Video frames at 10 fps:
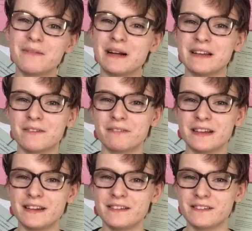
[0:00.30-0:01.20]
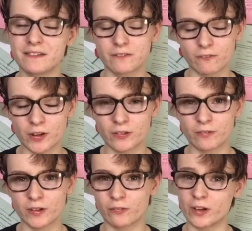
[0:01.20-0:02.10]
my lovelies. First
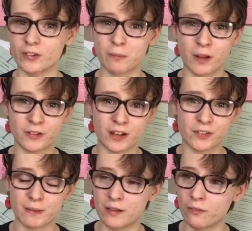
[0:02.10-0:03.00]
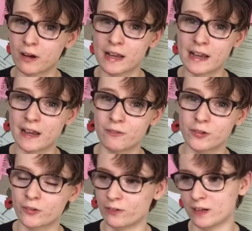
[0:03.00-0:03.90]
things first, apologise about the wet hair. I've
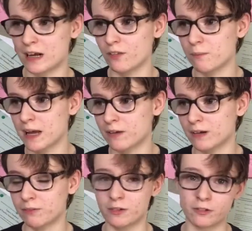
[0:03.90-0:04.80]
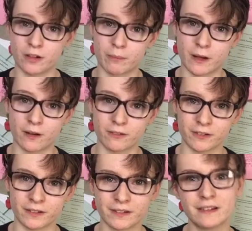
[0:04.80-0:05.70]
just gotten out of the bath after doing a park
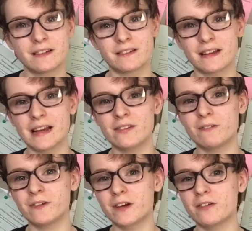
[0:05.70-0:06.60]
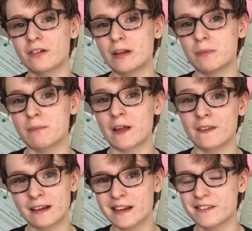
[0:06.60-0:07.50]
run. Today's video is going to be about
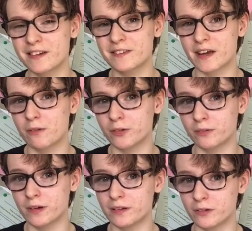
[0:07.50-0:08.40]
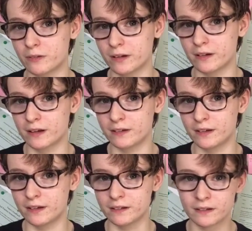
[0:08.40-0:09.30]
the classics that I want to read in twenty
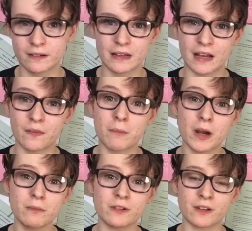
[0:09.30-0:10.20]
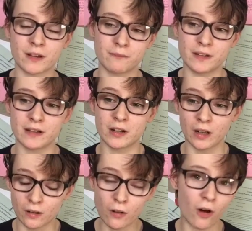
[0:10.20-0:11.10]
nineteen. At the moment I'm reading a
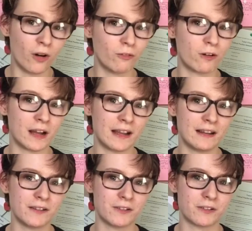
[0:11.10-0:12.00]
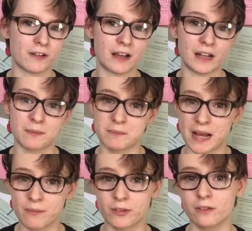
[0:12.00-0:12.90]
lot of Y A literature and I'm
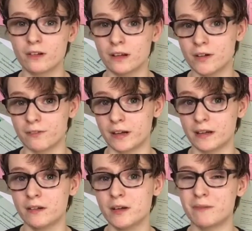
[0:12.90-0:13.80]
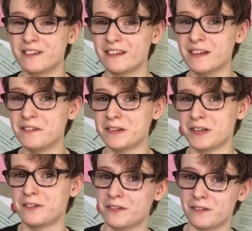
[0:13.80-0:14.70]
absolutely loving it, but as a
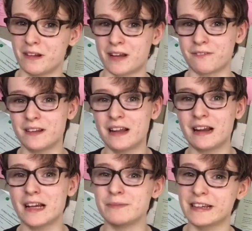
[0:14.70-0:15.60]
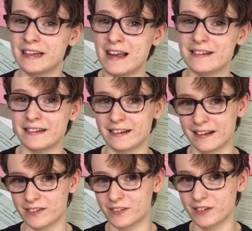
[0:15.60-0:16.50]
literature student I feel like I'm neglecting the
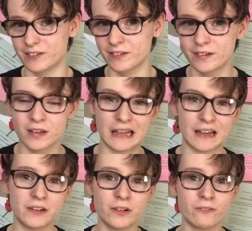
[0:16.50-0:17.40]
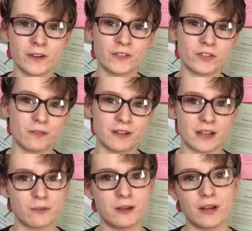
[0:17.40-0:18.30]
classics. At university we
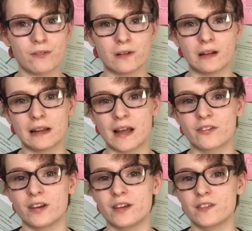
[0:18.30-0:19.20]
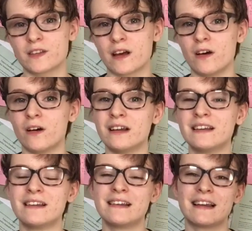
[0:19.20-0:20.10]
tend to be given classics that are
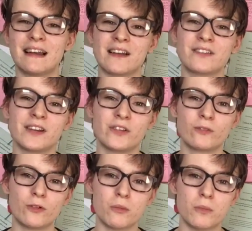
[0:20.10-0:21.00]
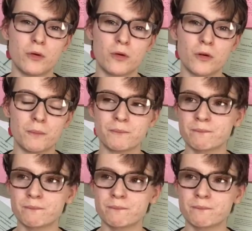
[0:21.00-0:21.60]
classics for more